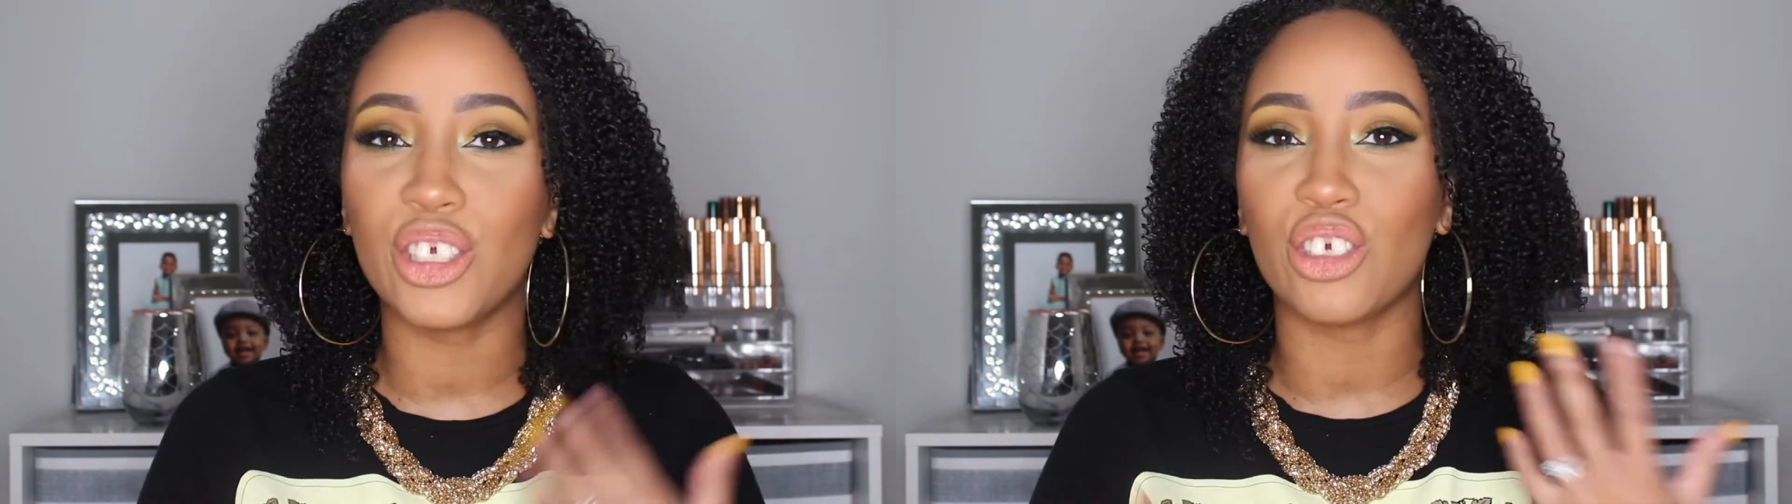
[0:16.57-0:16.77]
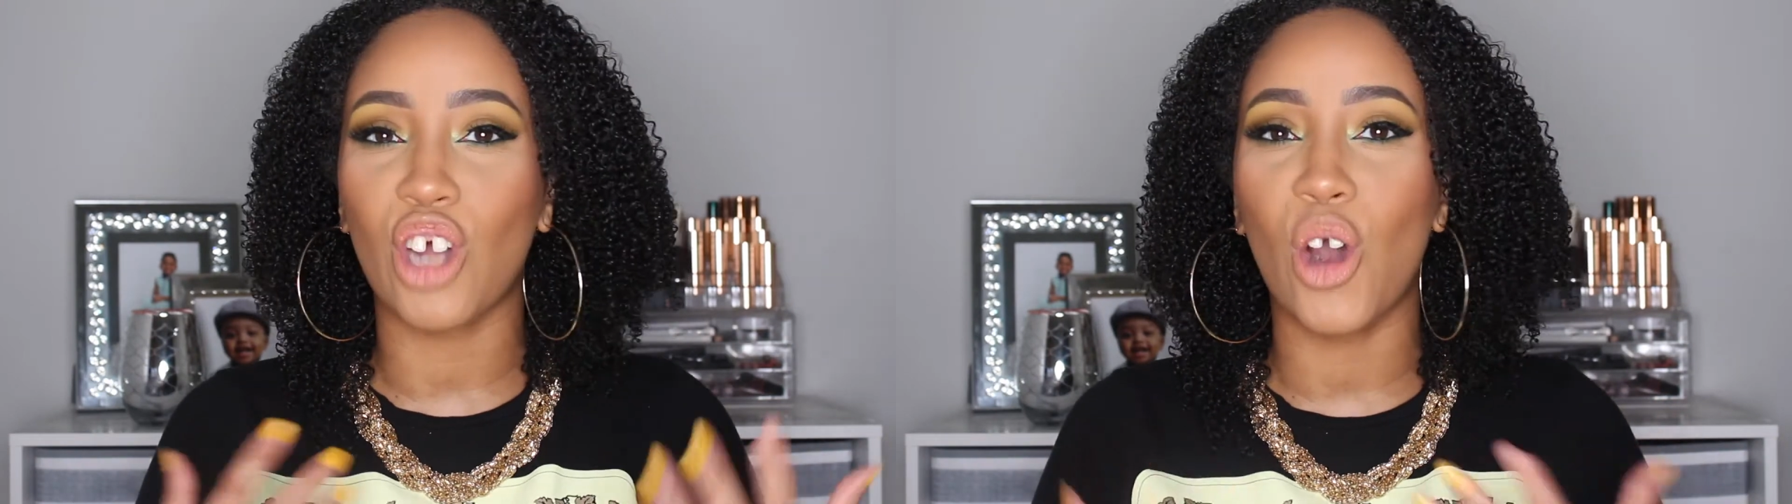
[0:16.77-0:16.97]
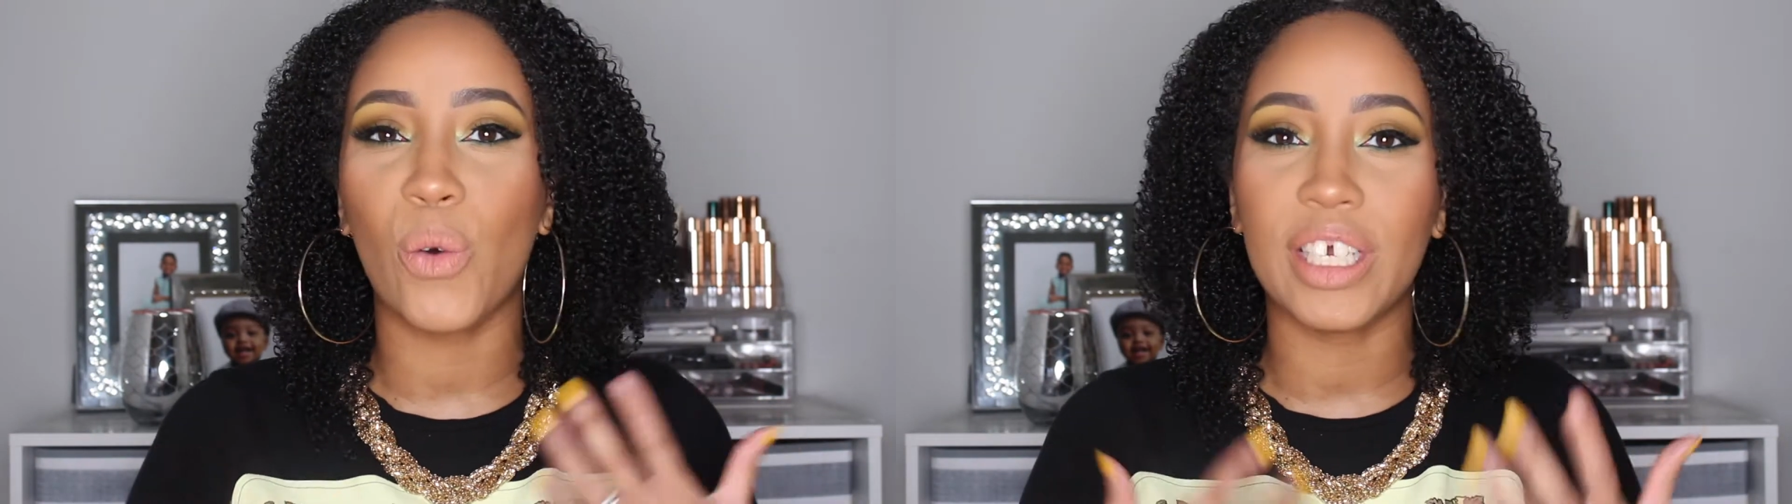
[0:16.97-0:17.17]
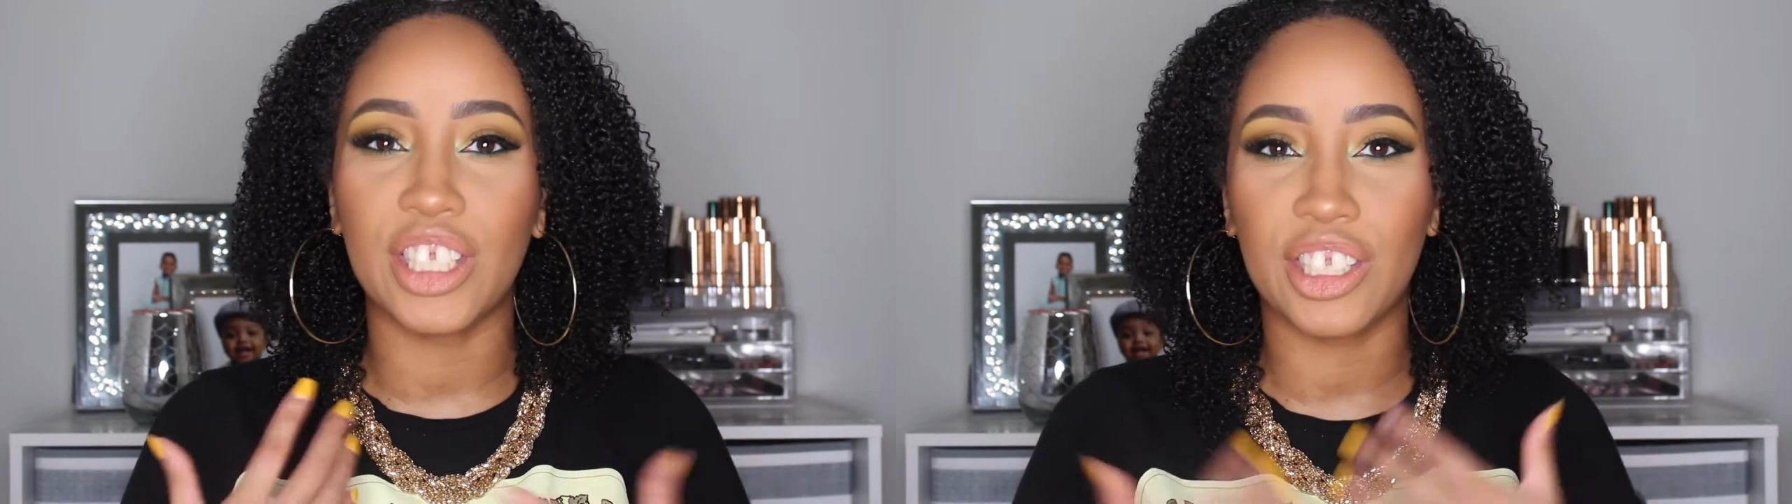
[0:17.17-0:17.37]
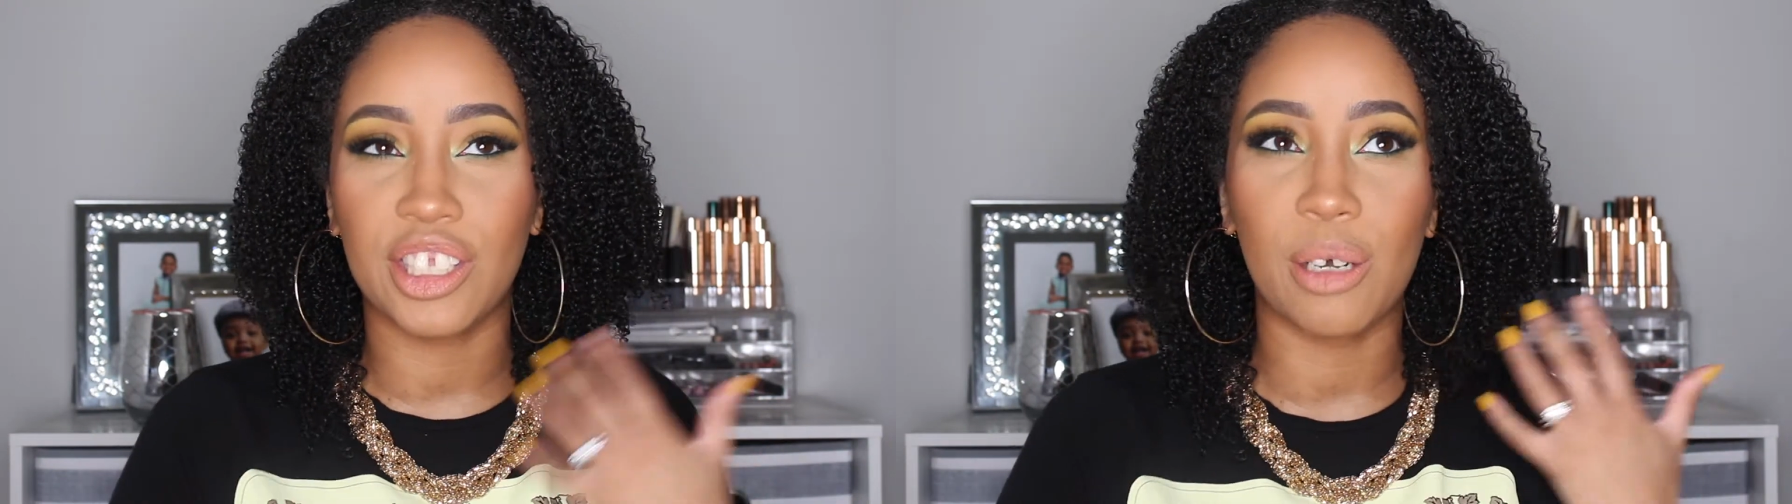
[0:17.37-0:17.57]
there's
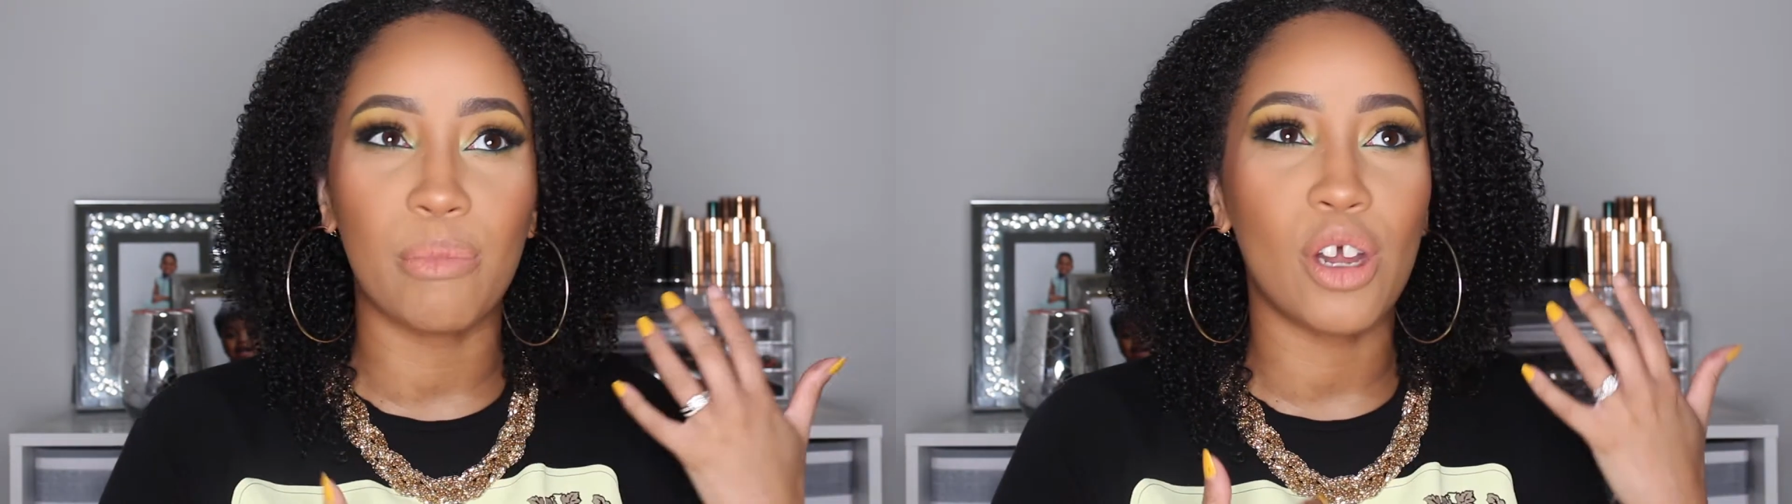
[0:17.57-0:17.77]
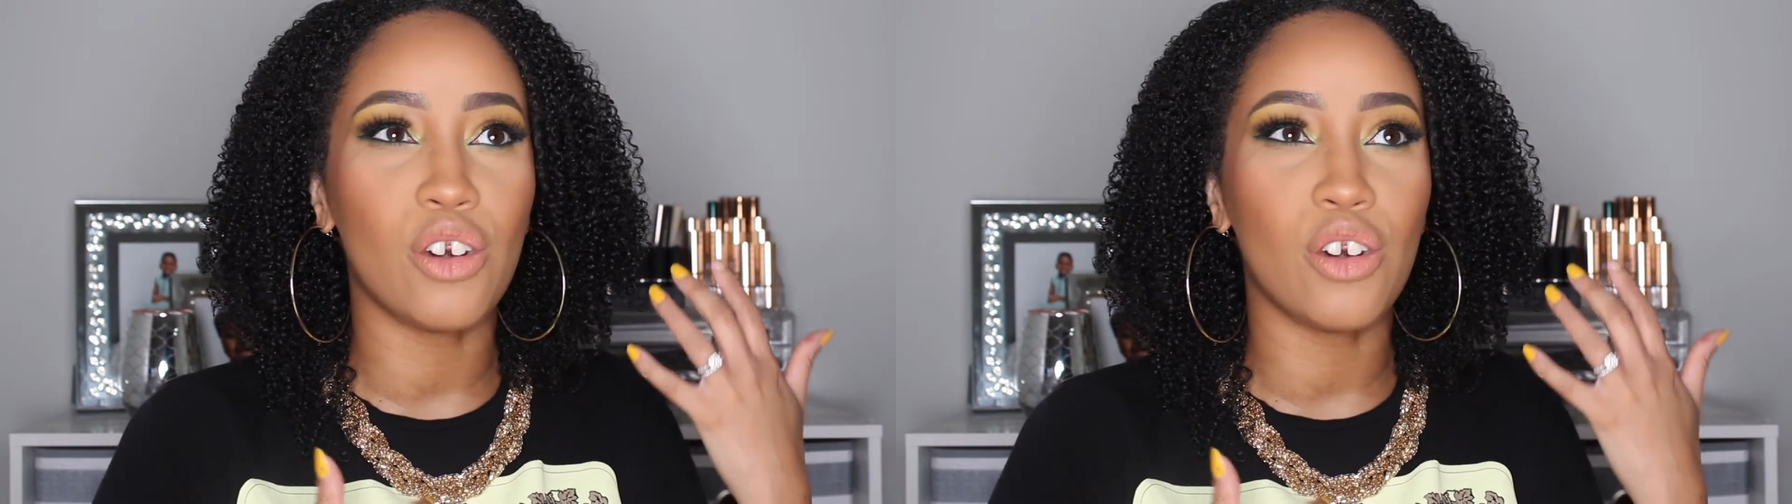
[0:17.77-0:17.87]
always some